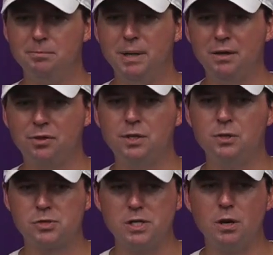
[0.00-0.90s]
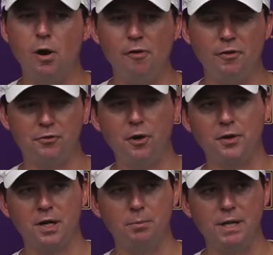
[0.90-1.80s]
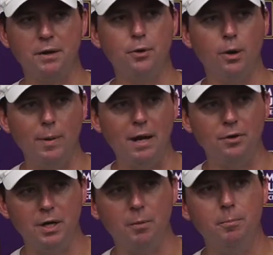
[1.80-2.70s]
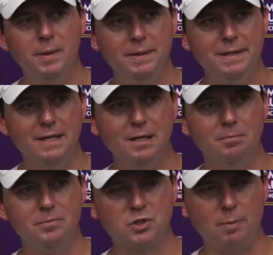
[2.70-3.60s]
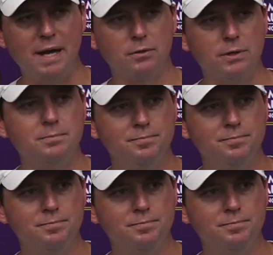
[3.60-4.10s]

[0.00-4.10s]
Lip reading: But I think you're seeing our offense start to come together around him. Schematically.